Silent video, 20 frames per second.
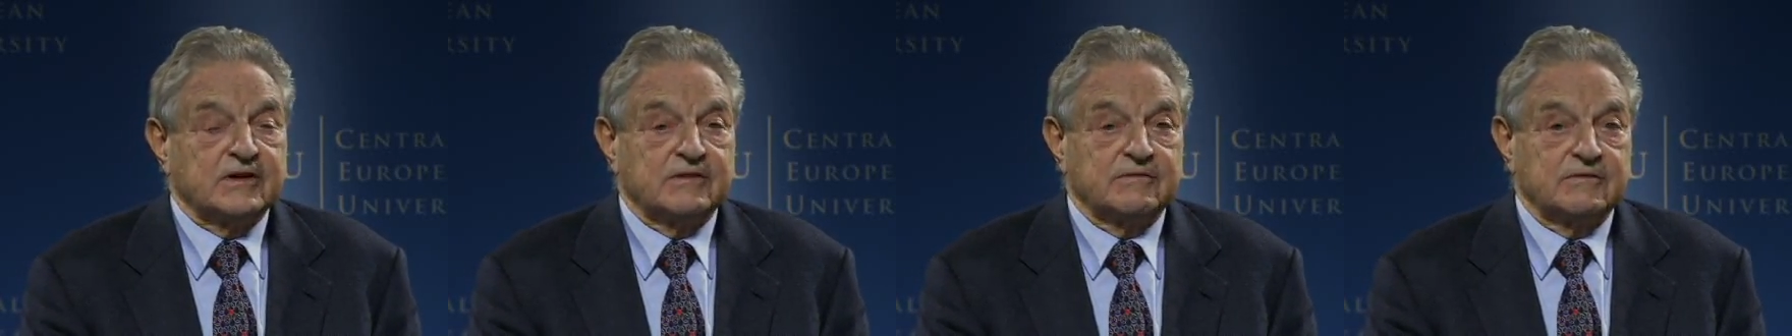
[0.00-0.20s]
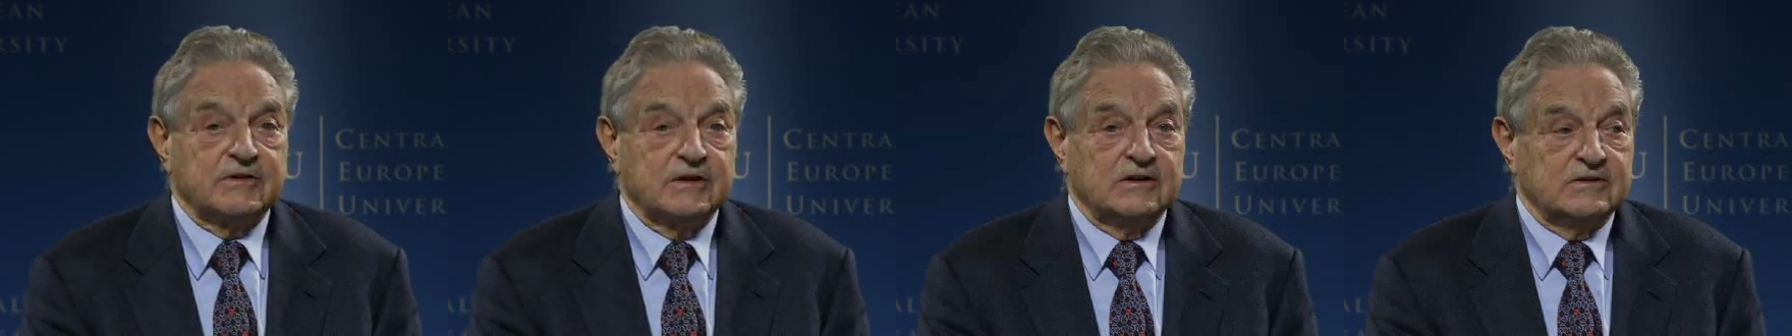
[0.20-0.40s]

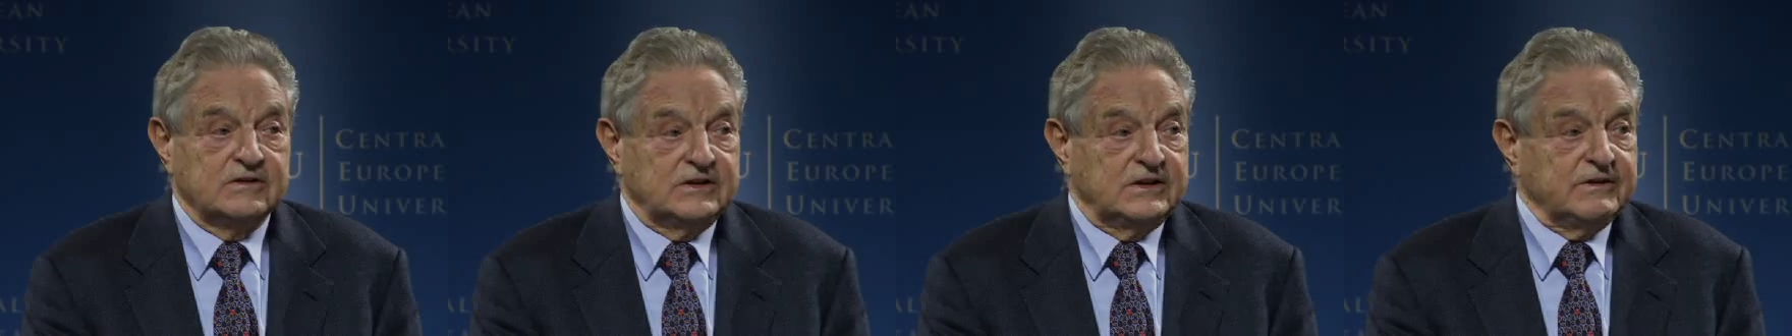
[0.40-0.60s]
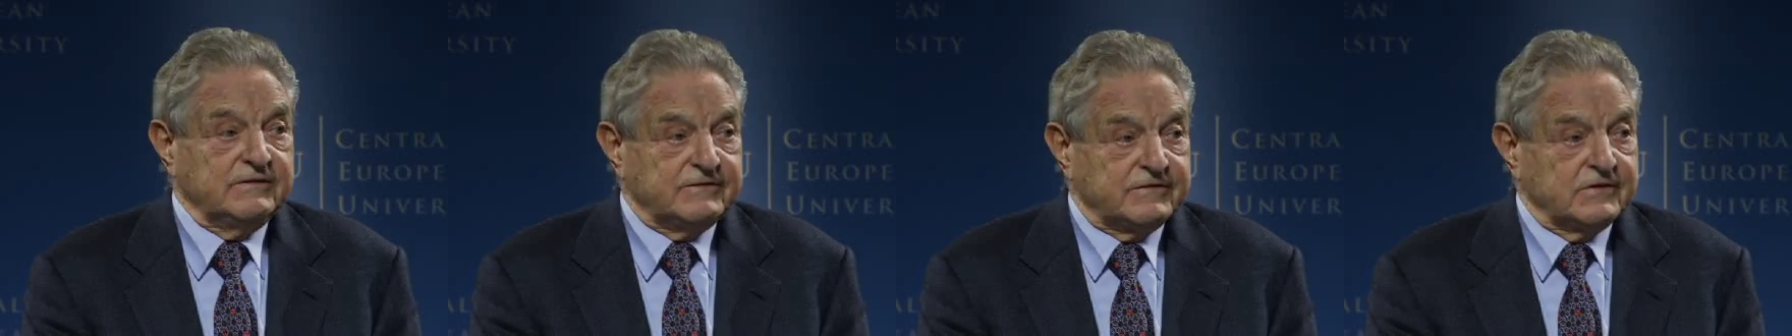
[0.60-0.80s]
have
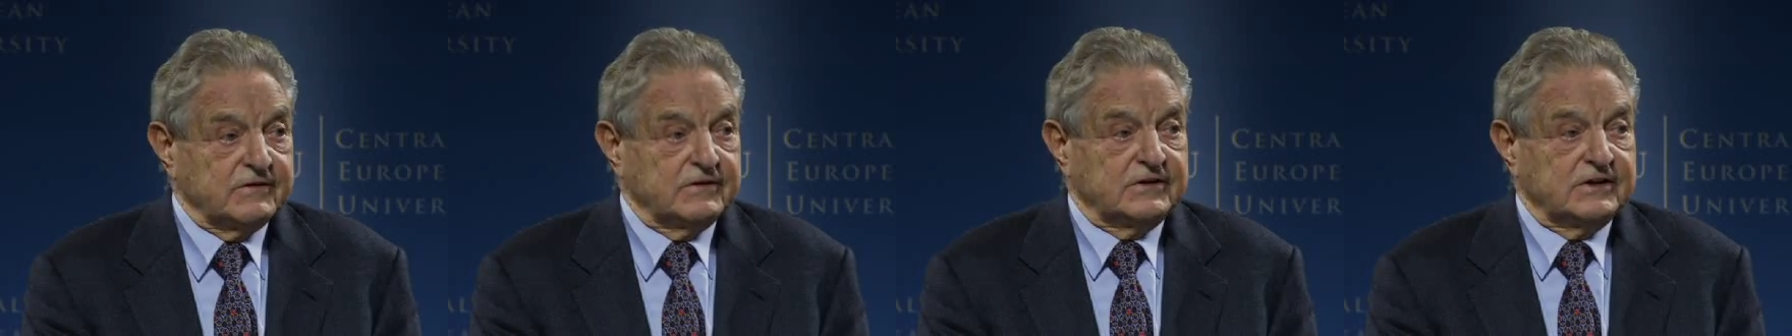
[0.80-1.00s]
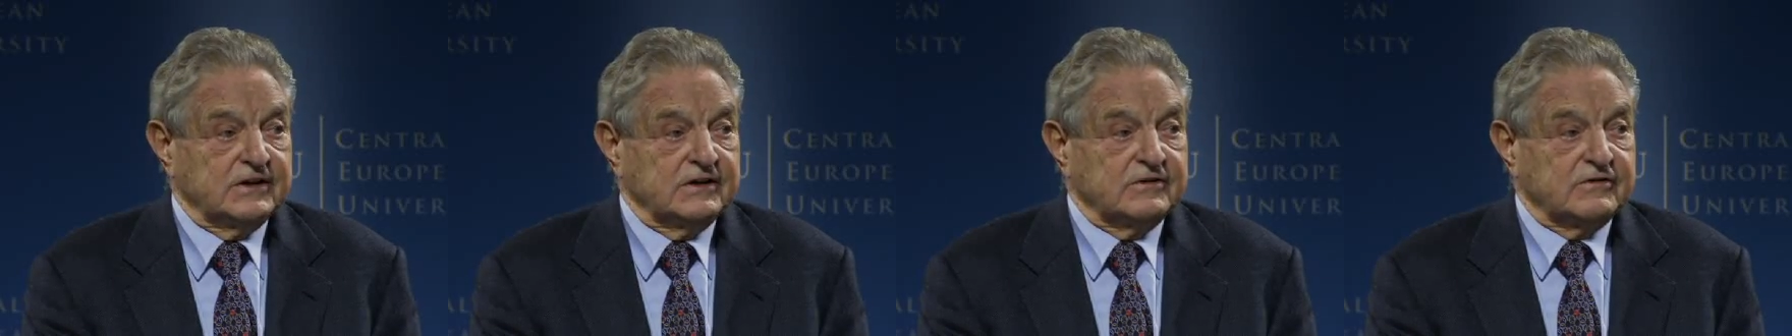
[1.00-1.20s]

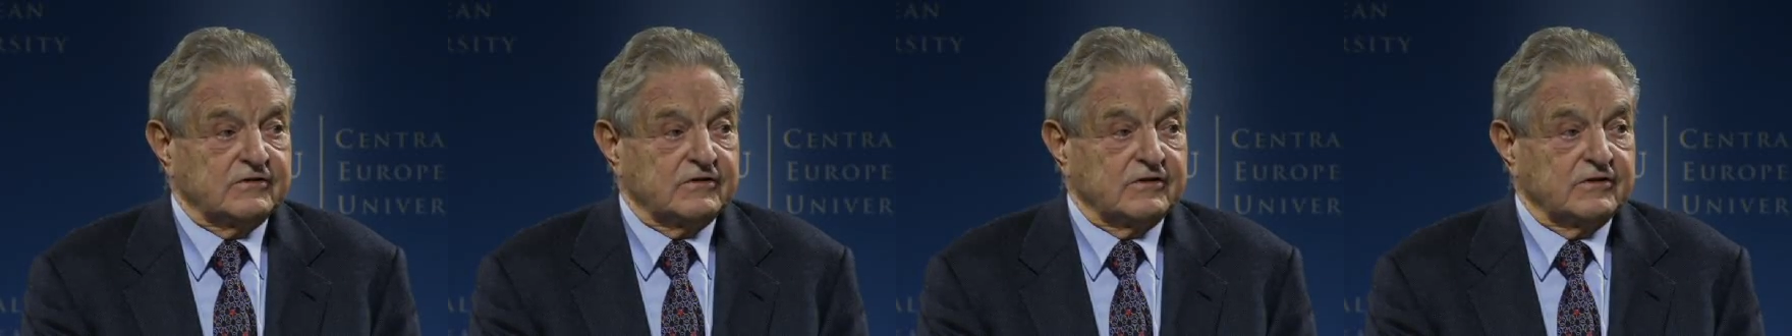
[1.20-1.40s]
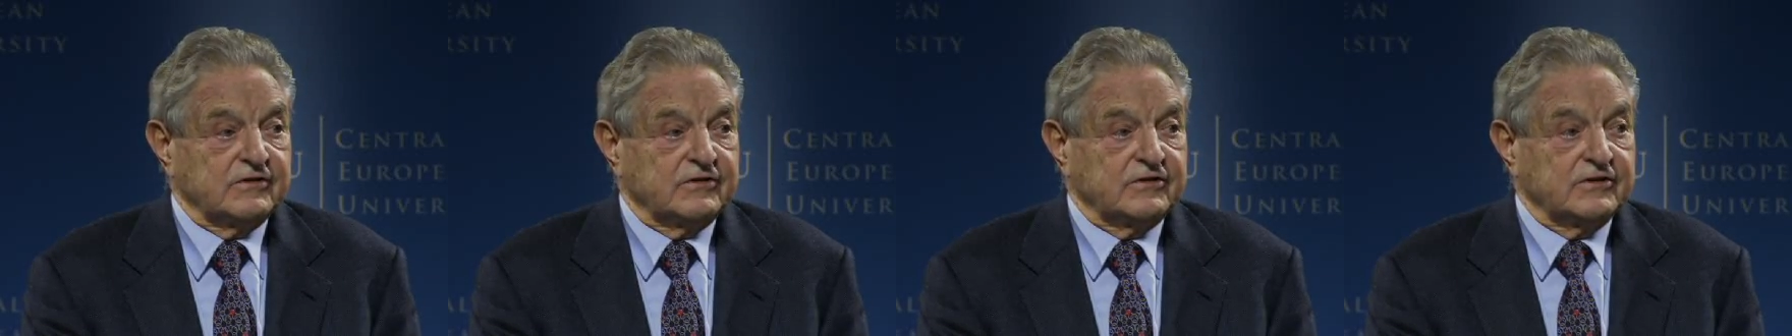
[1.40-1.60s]
different
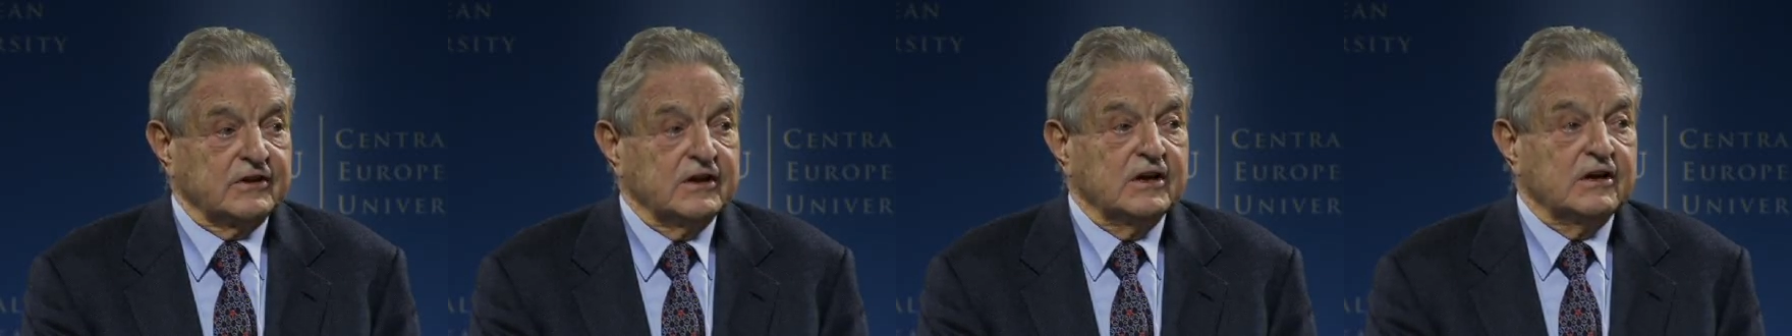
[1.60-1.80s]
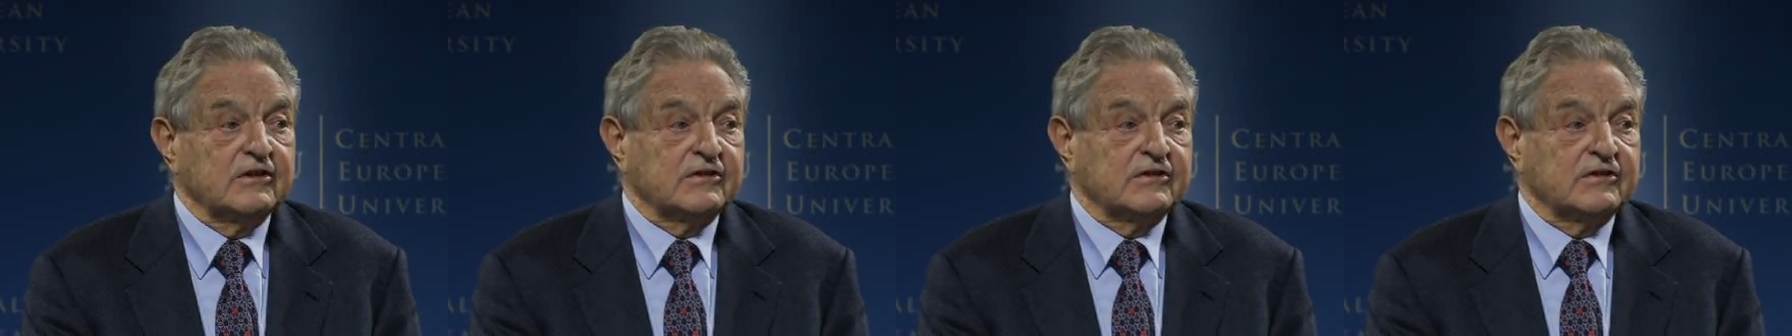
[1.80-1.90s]
interests,